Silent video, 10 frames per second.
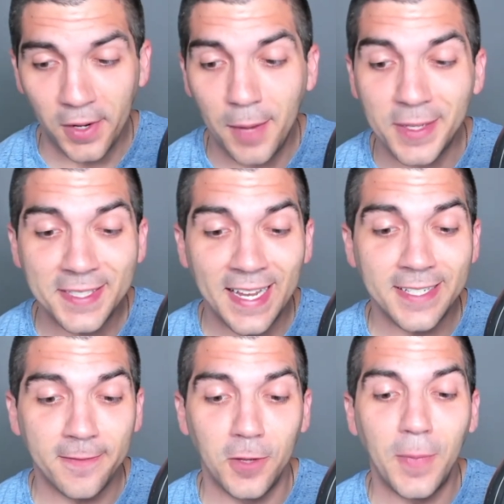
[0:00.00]
had been sent
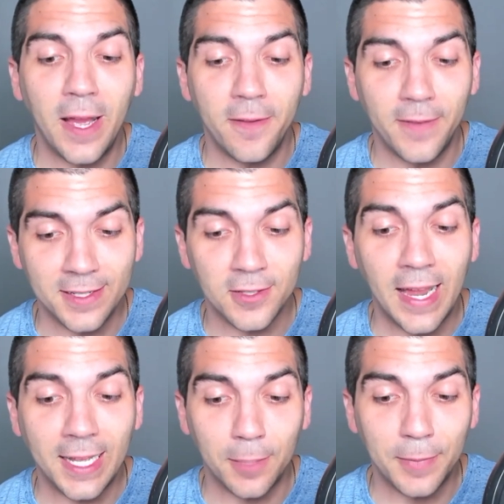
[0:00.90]
to film my event so that
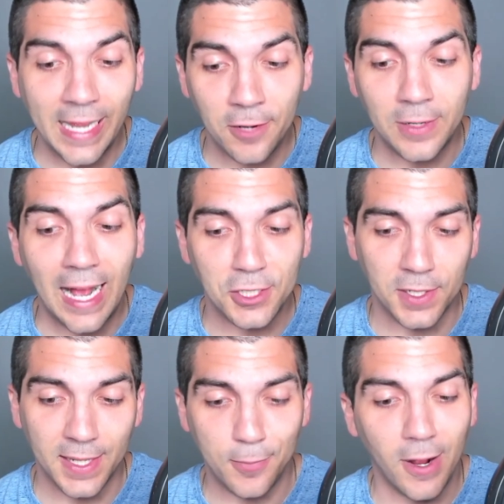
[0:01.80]
it could be
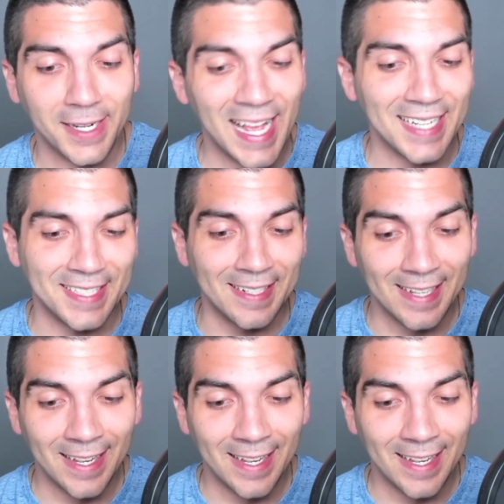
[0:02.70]
internationally broadcasted.